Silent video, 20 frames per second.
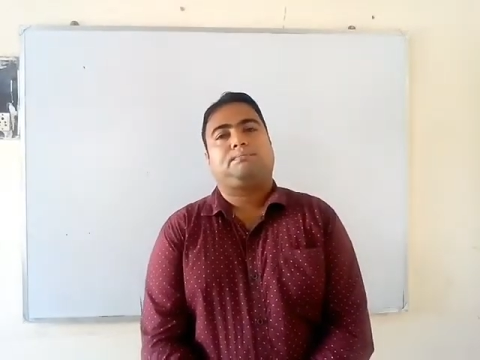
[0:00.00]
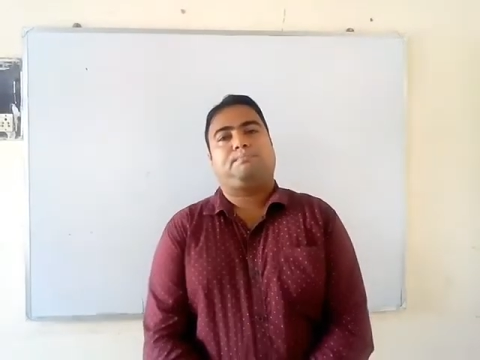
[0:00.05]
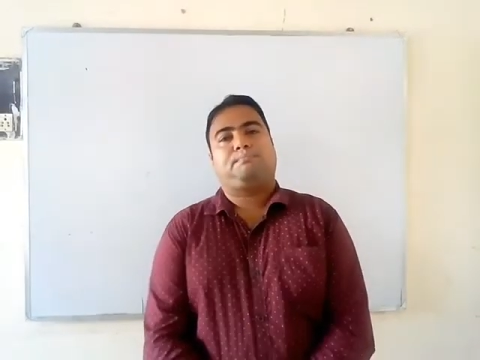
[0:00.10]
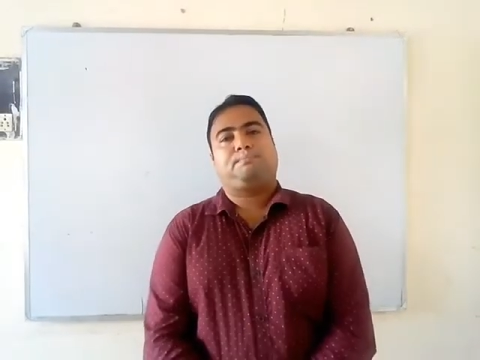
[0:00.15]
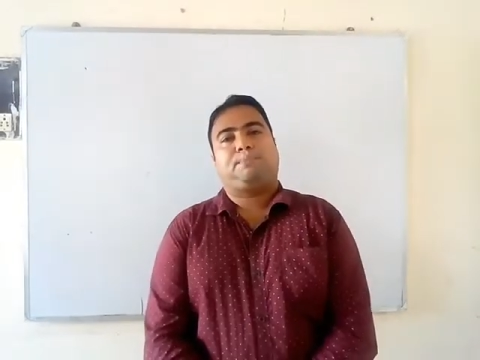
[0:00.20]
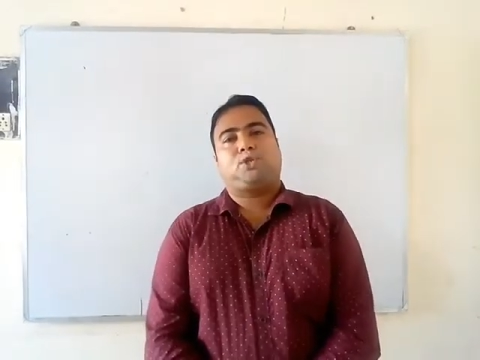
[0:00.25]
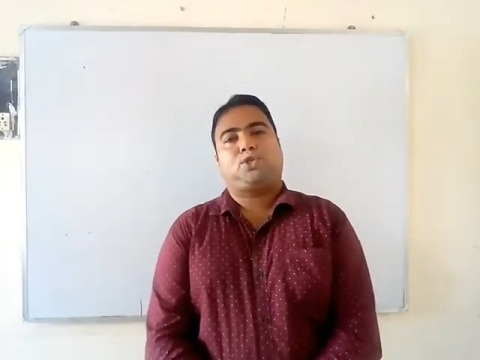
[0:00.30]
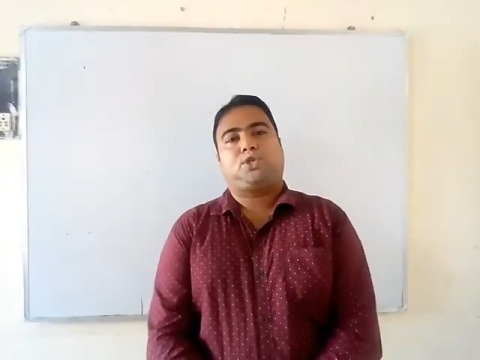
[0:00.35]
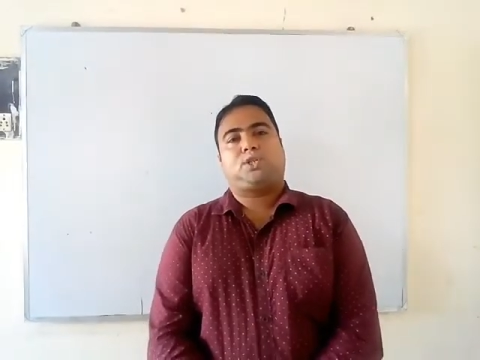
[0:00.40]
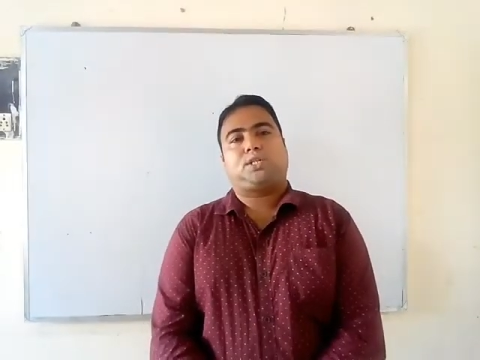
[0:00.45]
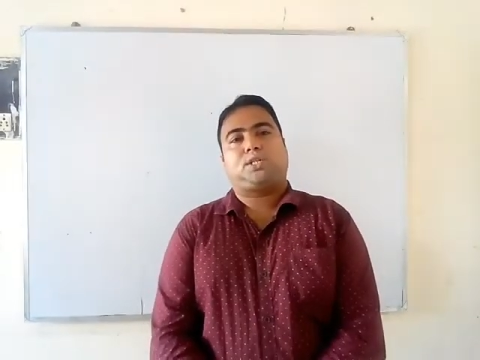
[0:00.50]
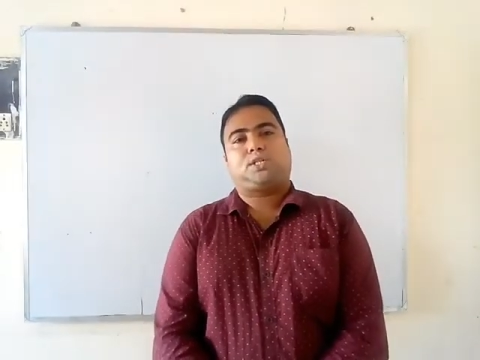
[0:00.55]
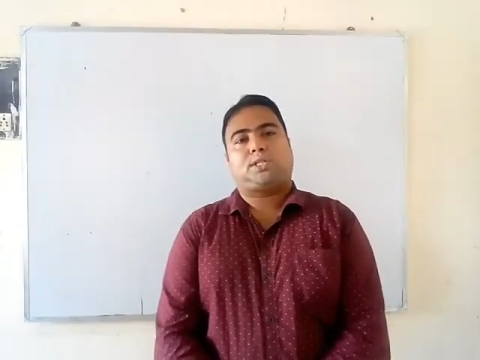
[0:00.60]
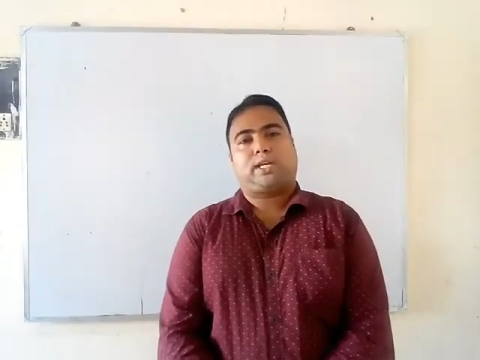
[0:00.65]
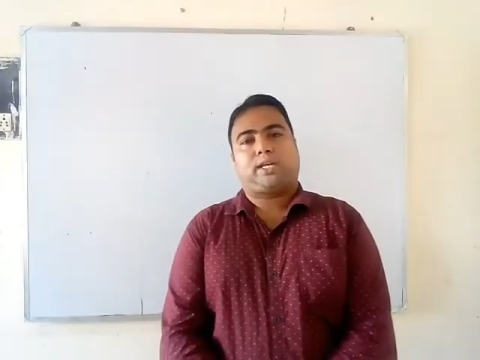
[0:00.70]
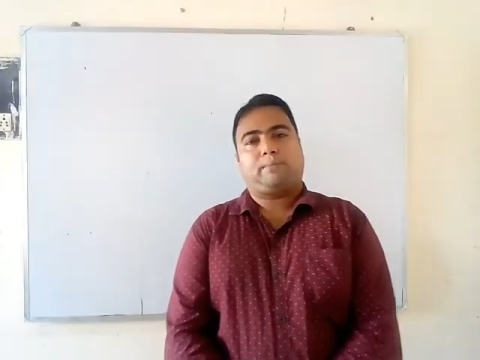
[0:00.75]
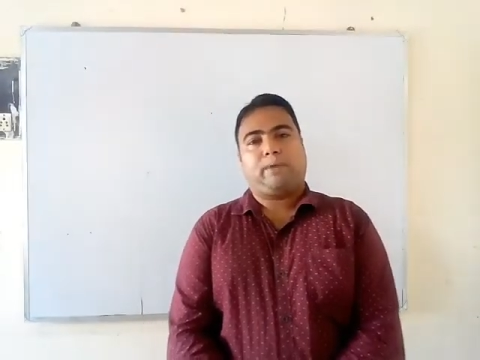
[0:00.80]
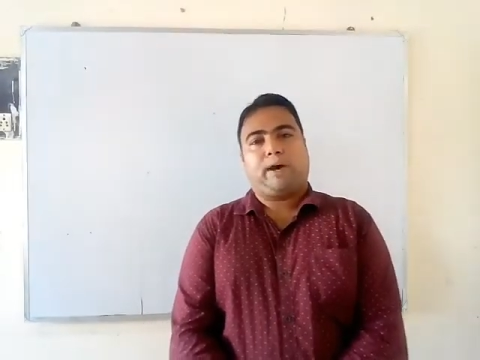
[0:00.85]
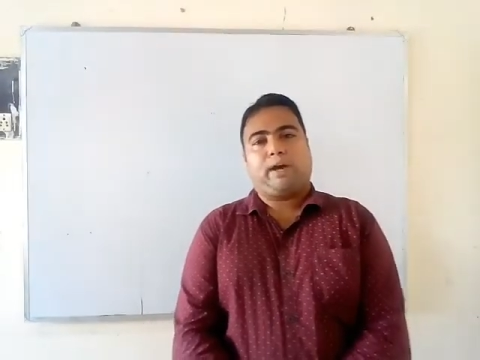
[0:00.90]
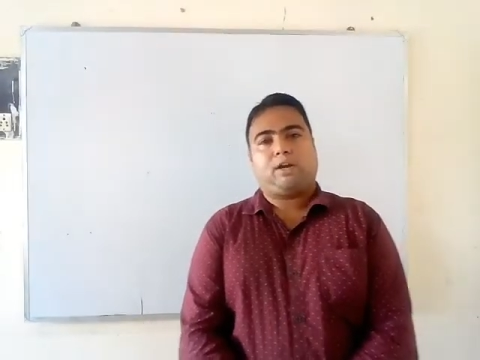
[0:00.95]
business
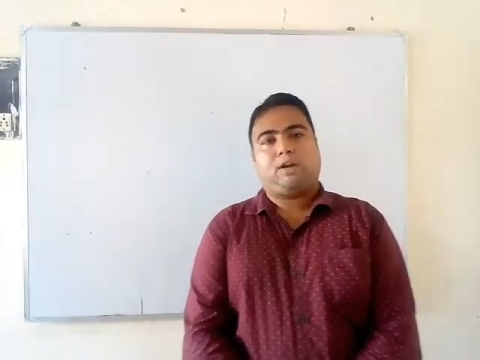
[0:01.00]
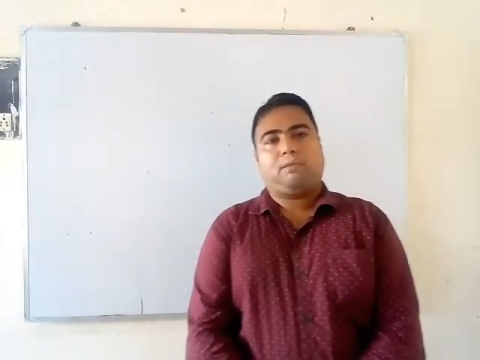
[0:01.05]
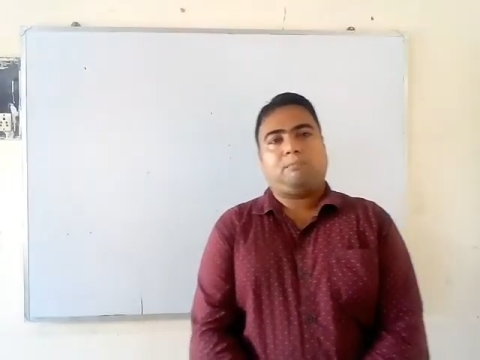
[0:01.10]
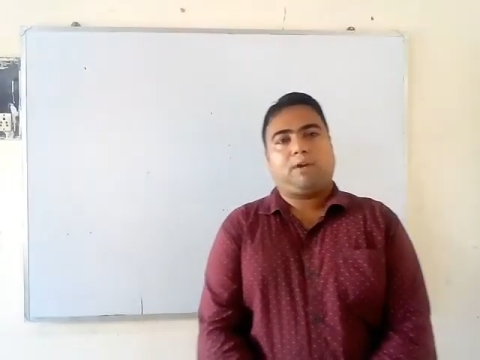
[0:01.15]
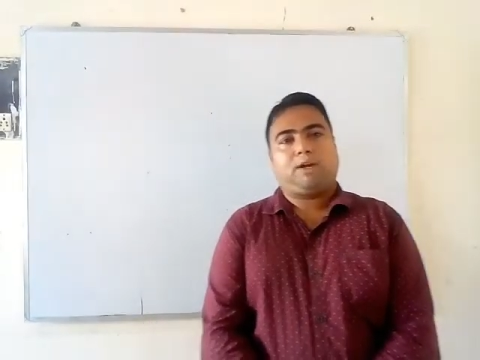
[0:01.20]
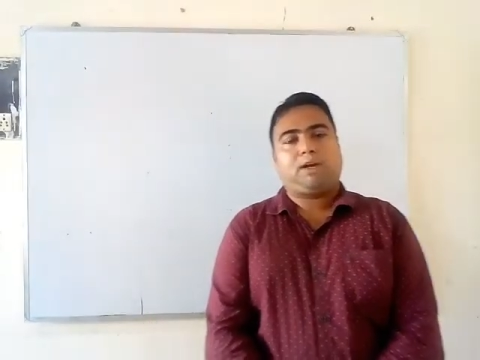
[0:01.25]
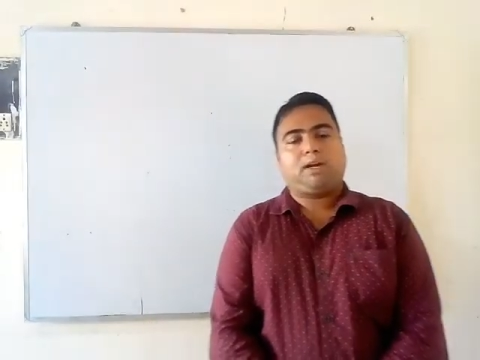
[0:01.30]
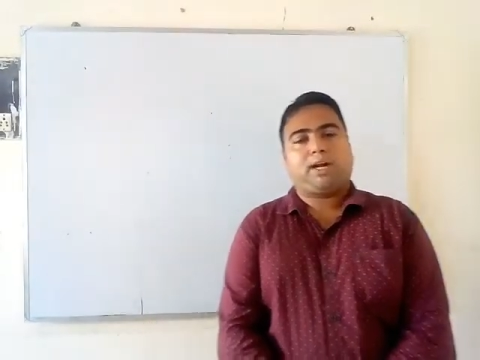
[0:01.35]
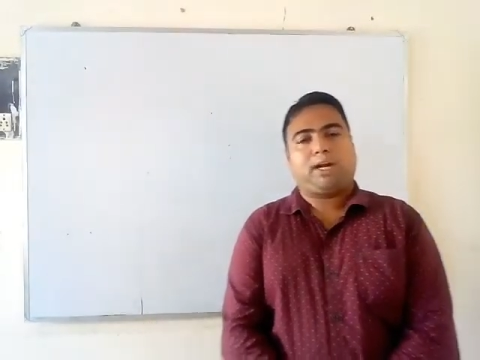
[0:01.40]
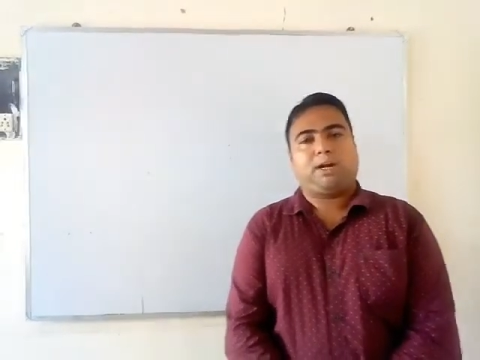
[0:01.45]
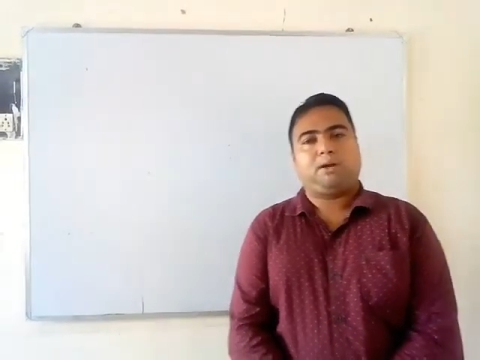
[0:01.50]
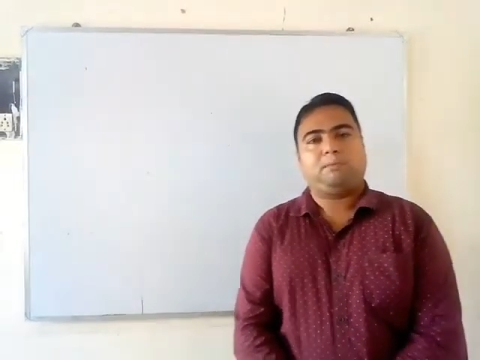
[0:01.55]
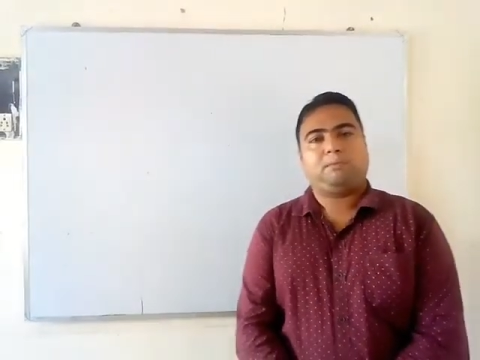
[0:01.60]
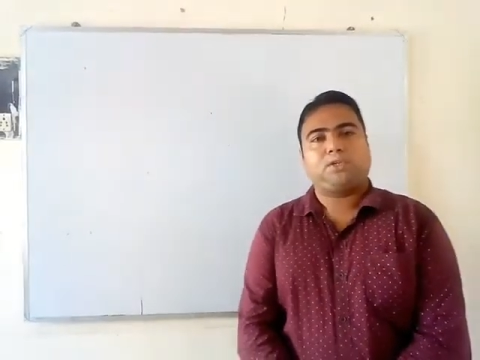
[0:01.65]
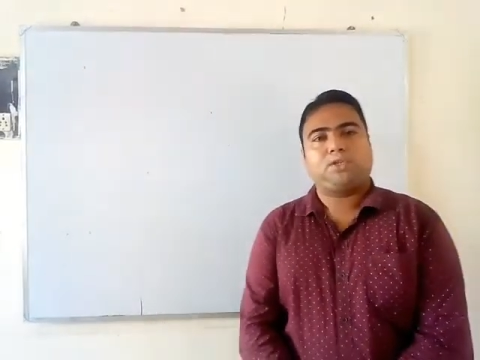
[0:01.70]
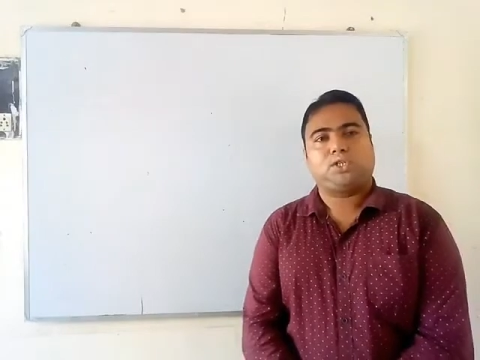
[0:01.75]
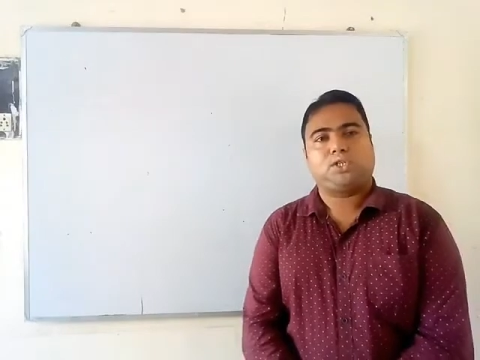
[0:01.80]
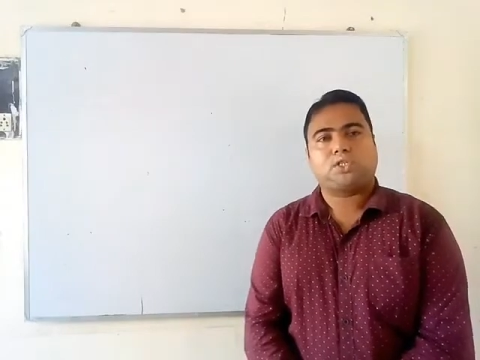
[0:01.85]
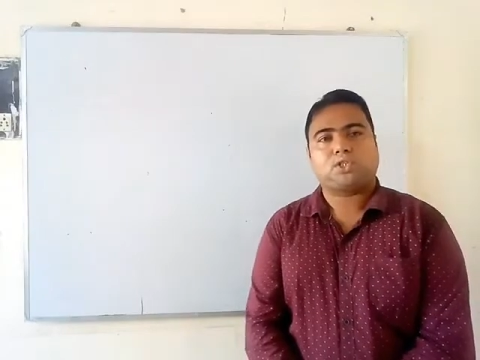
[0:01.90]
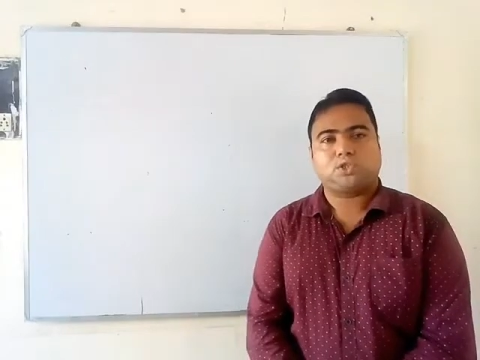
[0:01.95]
environment and
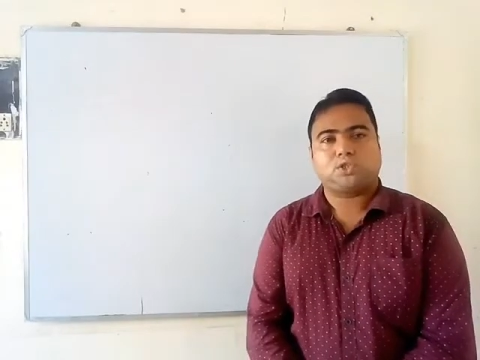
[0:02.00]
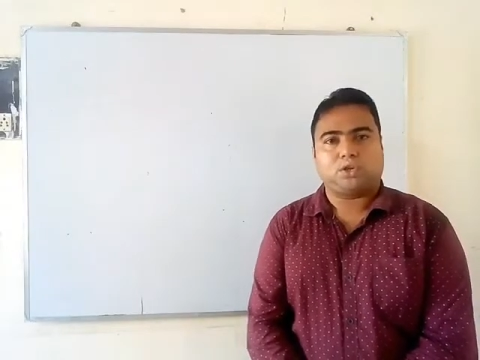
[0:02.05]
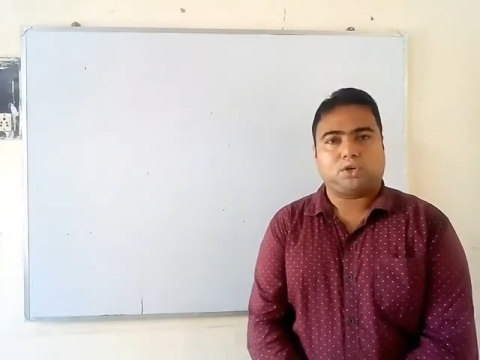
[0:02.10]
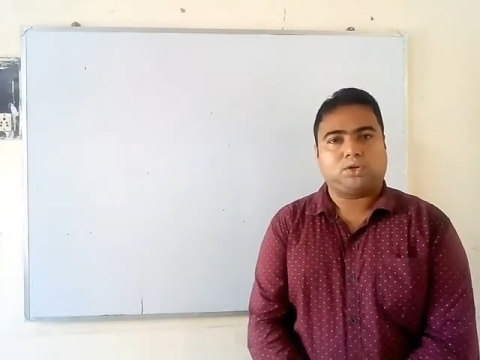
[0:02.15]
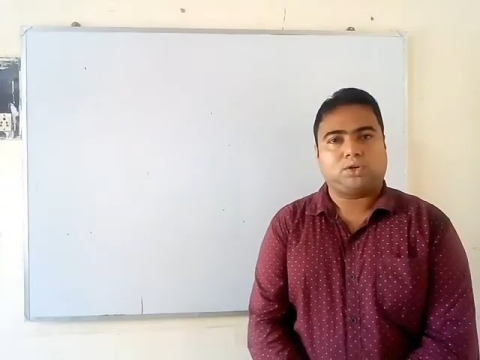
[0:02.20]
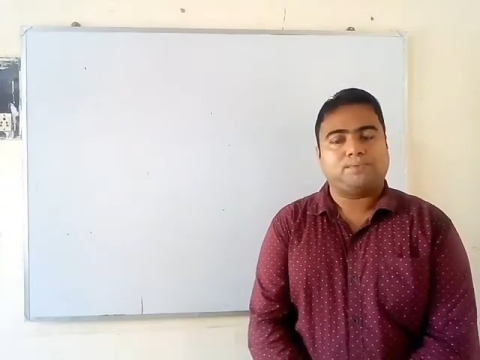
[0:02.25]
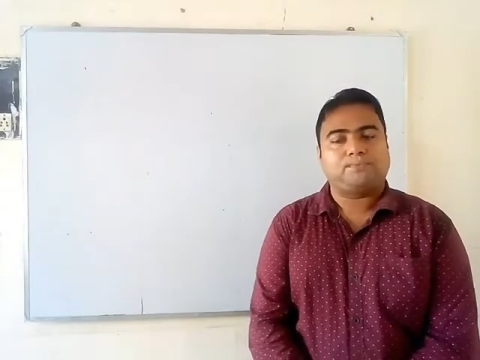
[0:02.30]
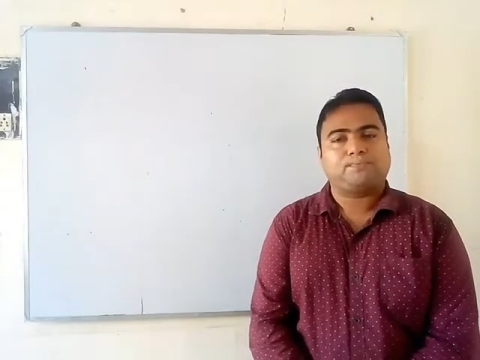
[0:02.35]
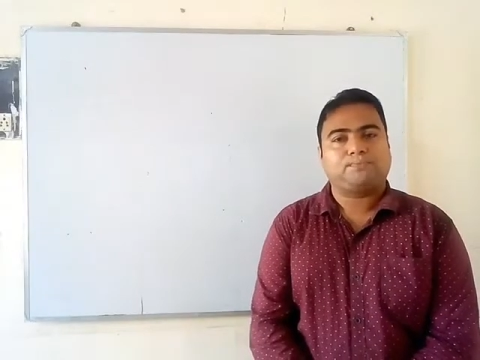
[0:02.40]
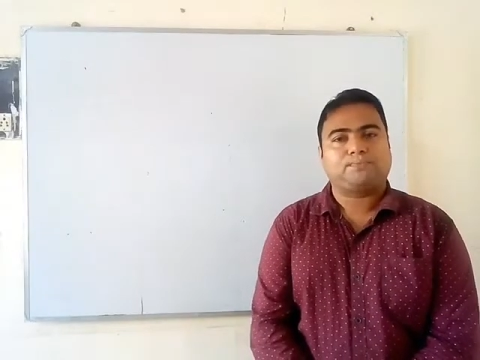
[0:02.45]
business law.